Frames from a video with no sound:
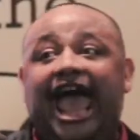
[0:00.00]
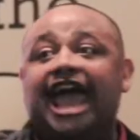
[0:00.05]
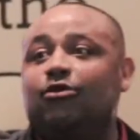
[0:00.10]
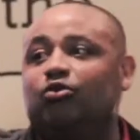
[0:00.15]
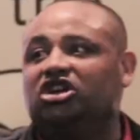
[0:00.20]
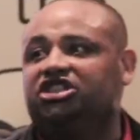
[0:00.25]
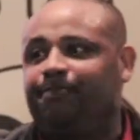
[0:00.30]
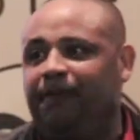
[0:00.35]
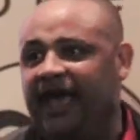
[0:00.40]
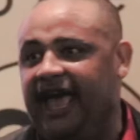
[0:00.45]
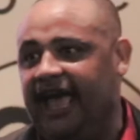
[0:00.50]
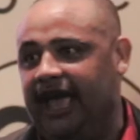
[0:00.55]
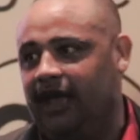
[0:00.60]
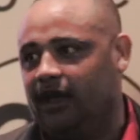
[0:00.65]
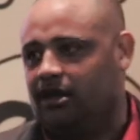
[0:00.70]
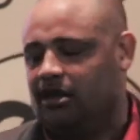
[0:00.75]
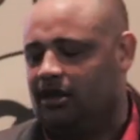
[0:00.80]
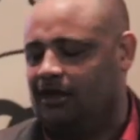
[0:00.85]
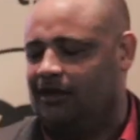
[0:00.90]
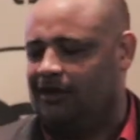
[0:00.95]
and was
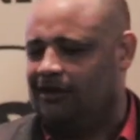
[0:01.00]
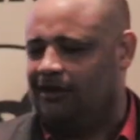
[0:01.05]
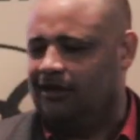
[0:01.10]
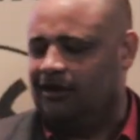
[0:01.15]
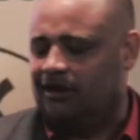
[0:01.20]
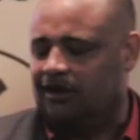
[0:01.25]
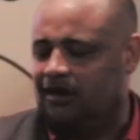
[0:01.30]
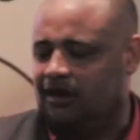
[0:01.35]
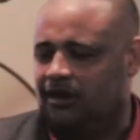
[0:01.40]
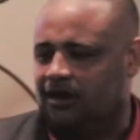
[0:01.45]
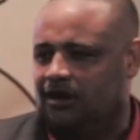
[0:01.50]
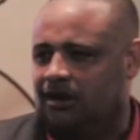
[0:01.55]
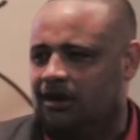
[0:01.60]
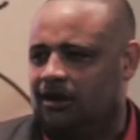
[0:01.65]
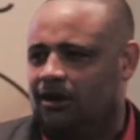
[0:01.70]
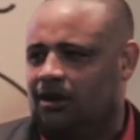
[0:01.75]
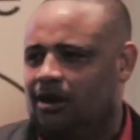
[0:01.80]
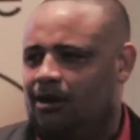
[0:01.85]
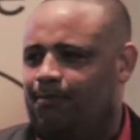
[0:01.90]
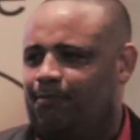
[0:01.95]
big,
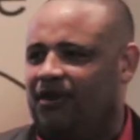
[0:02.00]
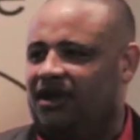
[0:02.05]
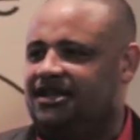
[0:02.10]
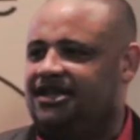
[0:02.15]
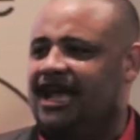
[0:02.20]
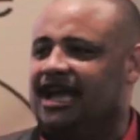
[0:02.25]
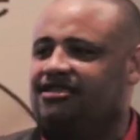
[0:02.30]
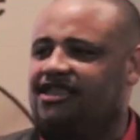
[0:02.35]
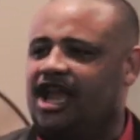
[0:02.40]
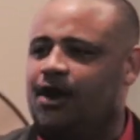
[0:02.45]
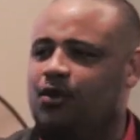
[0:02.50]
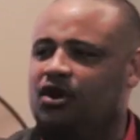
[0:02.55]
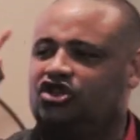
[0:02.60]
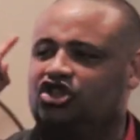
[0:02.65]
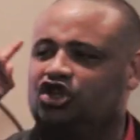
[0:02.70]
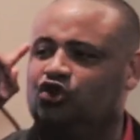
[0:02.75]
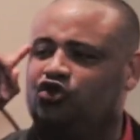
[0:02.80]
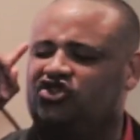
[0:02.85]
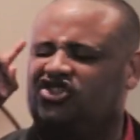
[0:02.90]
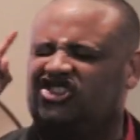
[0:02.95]
but yet they were
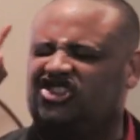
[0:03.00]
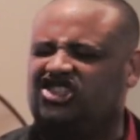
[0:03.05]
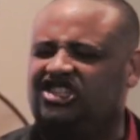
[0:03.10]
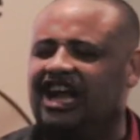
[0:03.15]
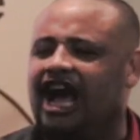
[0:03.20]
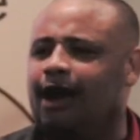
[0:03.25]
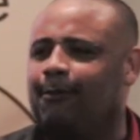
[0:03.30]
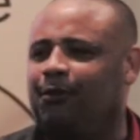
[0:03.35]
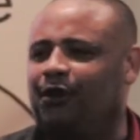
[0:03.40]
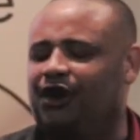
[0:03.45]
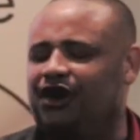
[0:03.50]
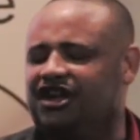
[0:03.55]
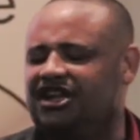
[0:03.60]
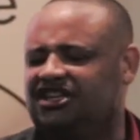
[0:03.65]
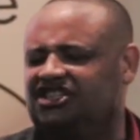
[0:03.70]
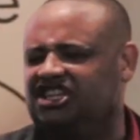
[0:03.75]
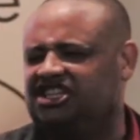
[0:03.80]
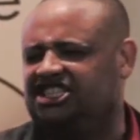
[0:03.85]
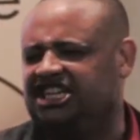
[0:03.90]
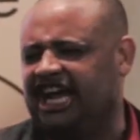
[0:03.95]
too stubborn
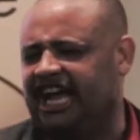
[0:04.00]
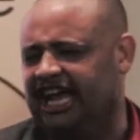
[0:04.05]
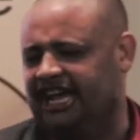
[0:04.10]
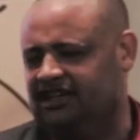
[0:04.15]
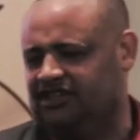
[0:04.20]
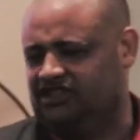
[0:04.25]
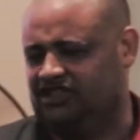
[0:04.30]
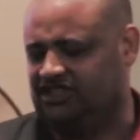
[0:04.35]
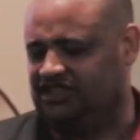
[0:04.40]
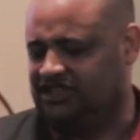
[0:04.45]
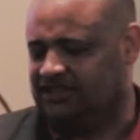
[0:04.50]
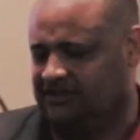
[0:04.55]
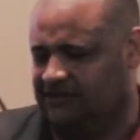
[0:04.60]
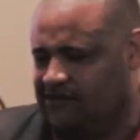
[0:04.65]
to change.